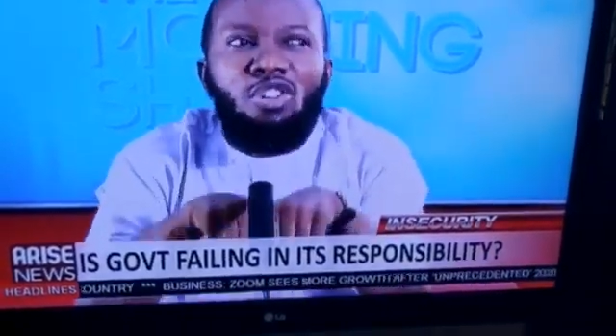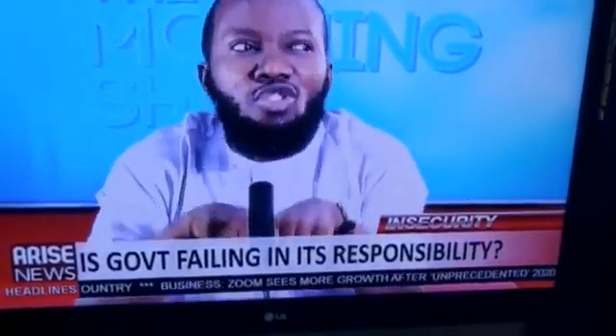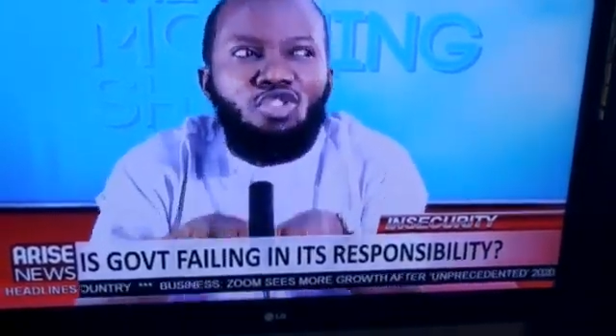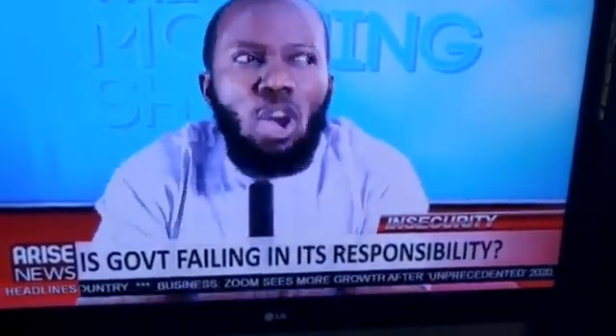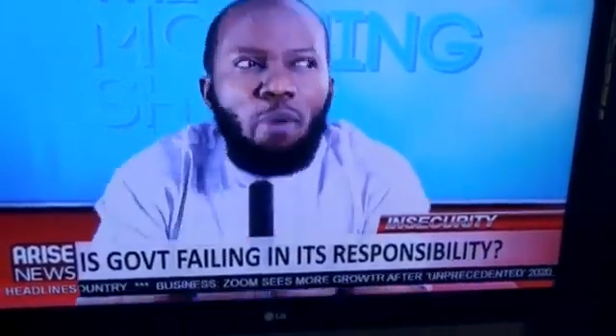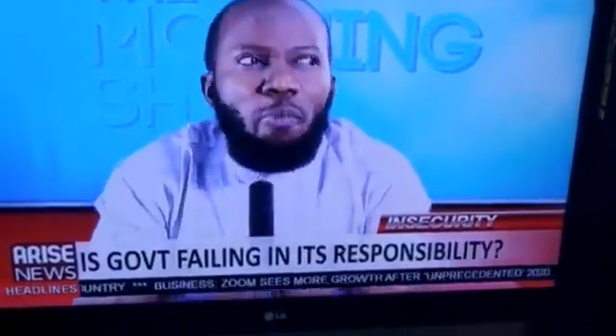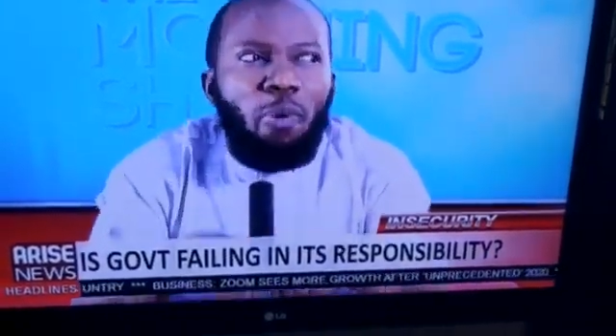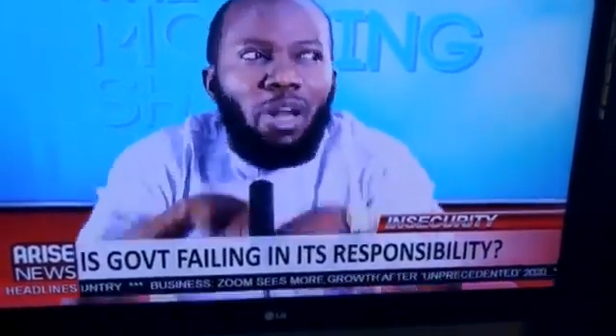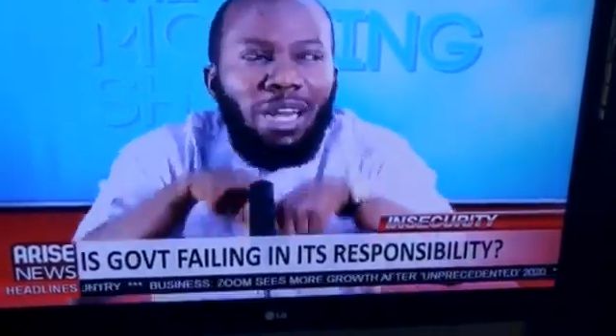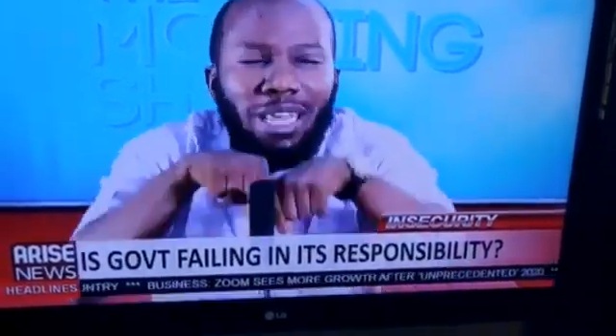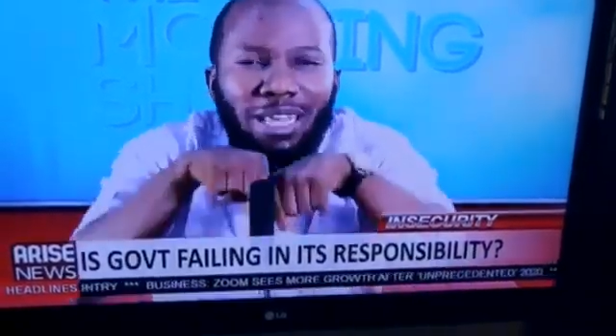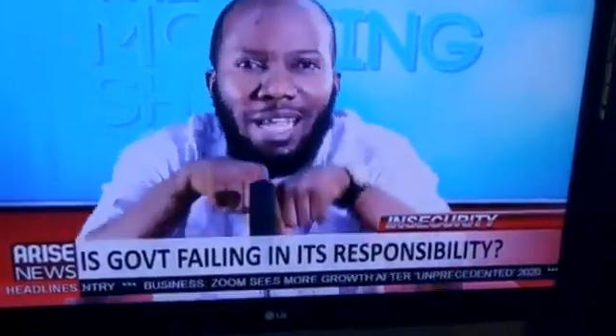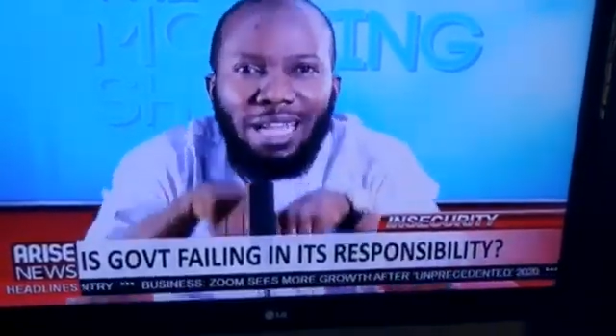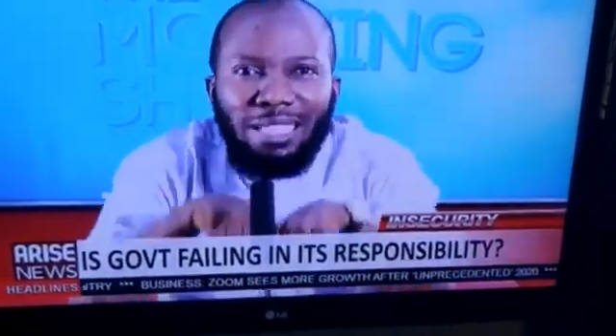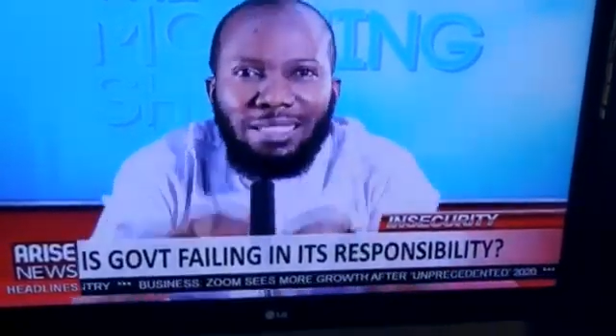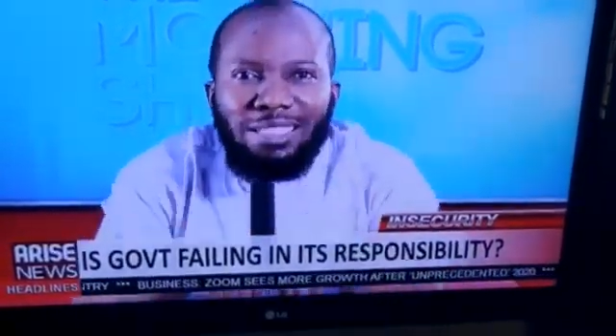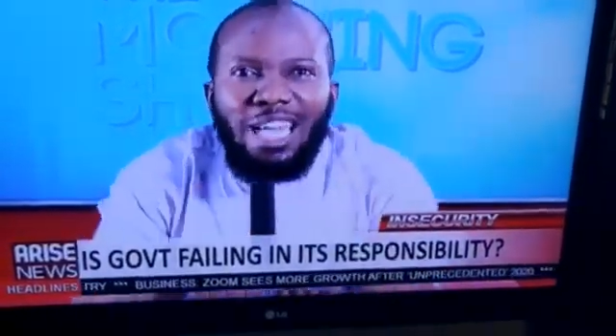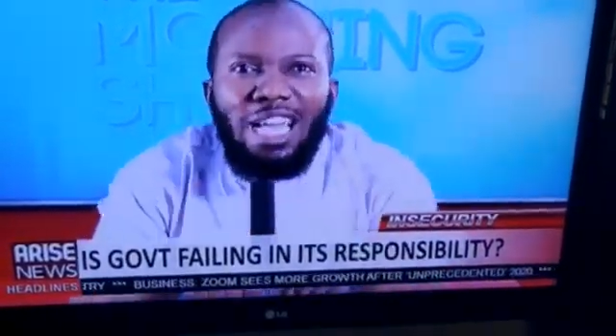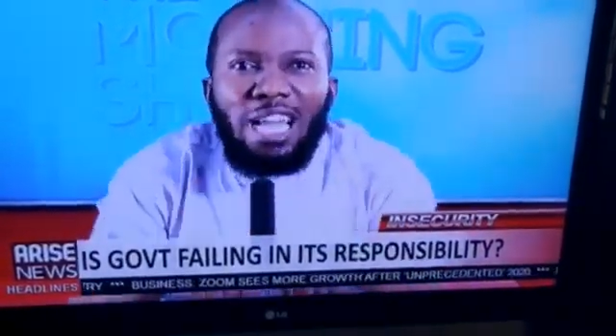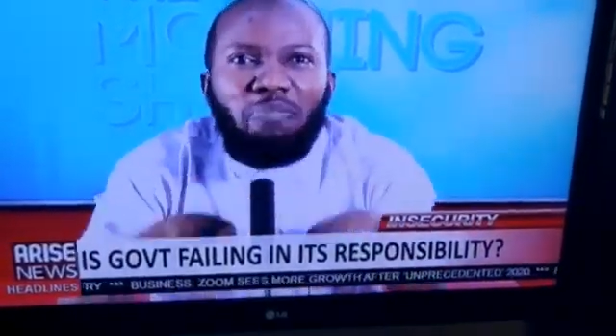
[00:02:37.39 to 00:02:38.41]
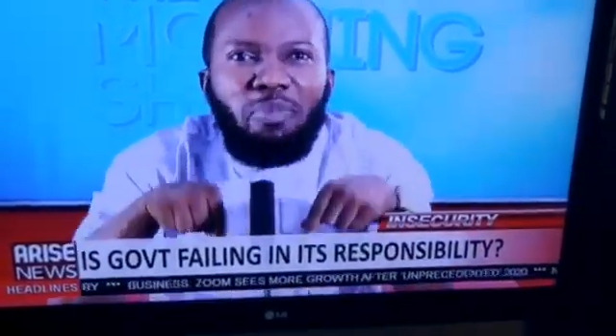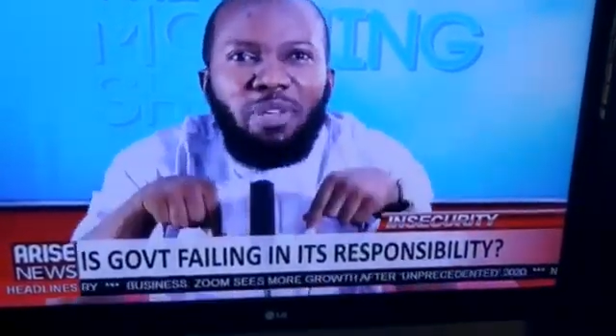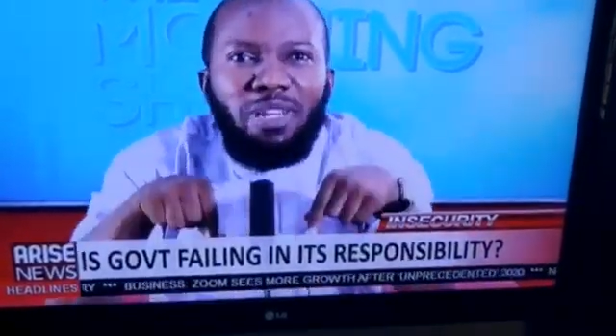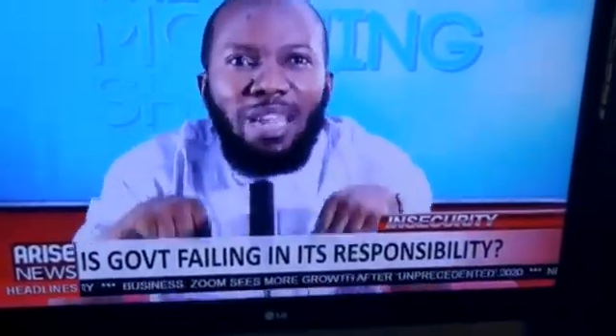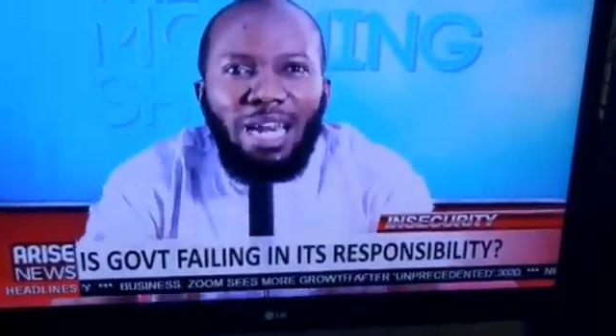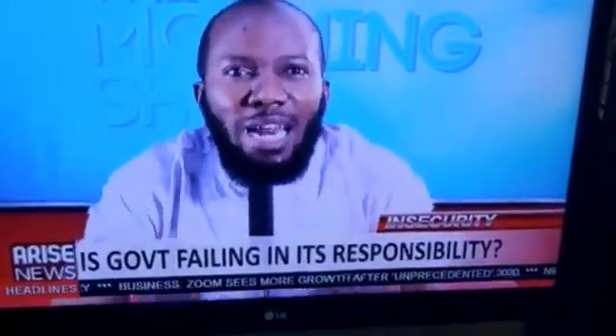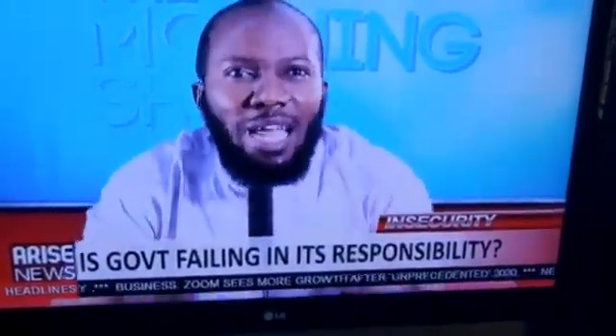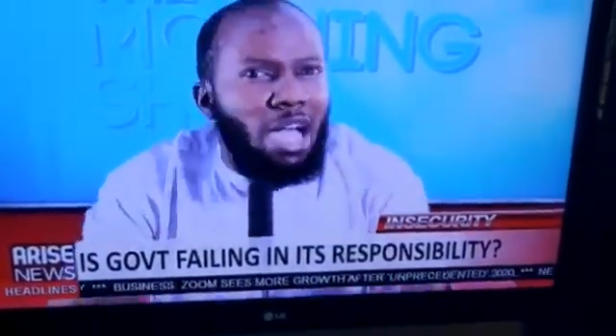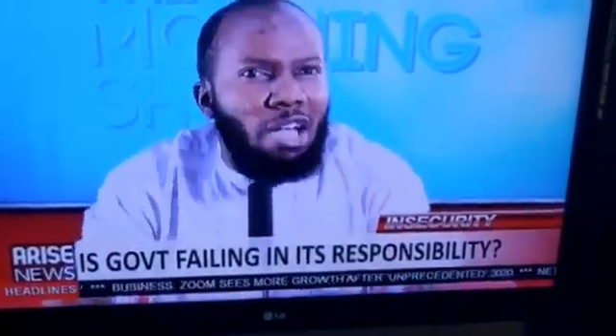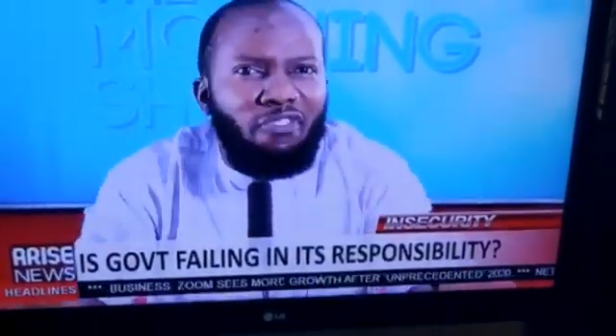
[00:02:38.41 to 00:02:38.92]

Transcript: nobody can tell me that I